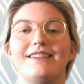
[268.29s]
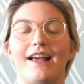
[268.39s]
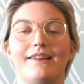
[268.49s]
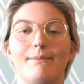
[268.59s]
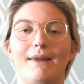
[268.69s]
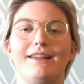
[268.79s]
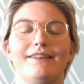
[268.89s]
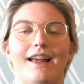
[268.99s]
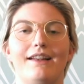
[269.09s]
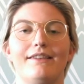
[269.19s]
Does it make
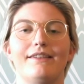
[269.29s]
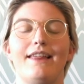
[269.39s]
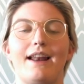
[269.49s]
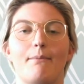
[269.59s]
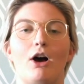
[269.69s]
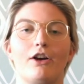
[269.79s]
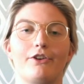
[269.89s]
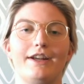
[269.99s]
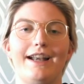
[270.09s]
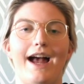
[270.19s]
sense that I'm
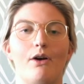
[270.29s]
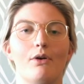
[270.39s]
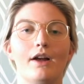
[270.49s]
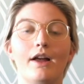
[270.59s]
hungry now?